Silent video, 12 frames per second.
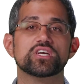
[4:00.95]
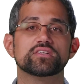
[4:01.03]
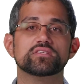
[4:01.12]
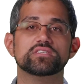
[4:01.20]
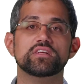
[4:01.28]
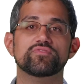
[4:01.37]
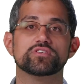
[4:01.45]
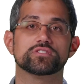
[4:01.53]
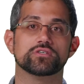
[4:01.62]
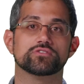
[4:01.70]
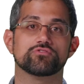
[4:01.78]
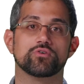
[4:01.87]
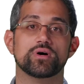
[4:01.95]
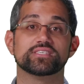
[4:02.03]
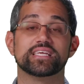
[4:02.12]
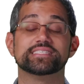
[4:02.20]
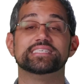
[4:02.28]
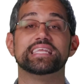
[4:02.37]
check to see if the search
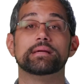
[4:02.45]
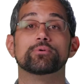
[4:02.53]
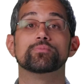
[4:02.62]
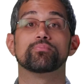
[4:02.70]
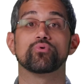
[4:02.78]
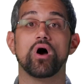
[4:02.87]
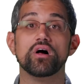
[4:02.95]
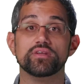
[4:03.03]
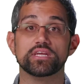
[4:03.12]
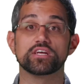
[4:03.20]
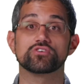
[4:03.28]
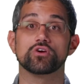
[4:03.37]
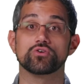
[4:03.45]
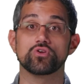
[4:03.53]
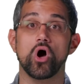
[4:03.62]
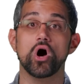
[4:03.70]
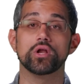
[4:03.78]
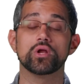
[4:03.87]
request has enabled broadening
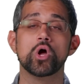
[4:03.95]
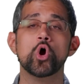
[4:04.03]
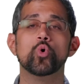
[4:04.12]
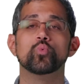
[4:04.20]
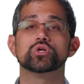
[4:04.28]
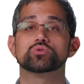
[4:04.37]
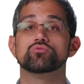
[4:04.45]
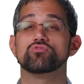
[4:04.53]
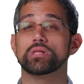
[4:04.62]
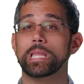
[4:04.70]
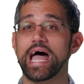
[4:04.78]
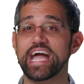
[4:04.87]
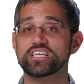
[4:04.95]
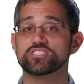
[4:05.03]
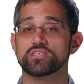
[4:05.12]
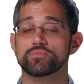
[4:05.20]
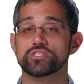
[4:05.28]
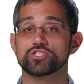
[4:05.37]
turned on, which will relax
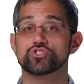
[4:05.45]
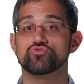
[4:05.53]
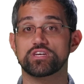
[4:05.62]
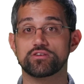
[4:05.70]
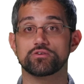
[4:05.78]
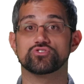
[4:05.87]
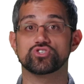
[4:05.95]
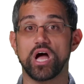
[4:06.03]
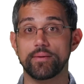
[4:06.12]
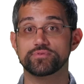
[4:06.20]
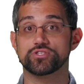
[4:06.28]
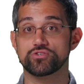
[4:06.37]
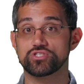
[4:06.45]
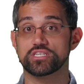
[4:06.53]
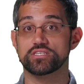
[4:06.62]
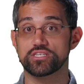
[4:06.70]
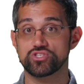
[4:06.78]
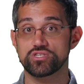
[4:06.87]
some of the stricter job search
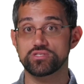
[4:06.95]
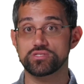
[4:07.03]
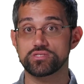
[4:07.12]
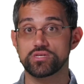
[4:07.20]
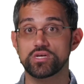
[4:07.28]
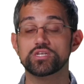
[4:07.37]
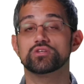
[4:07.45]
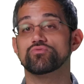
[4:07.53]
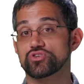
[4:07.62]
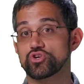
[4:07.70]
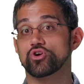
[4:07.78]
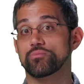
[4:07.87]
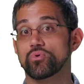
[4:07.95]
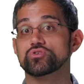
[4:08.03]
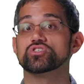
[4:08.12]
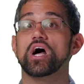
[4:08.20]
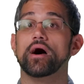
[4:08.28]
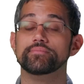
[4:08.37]
conditions to return
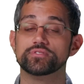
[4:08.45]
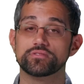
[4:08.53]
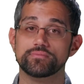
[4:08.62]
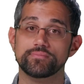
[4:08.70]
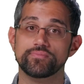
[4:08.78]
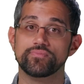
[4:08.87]
more jobs.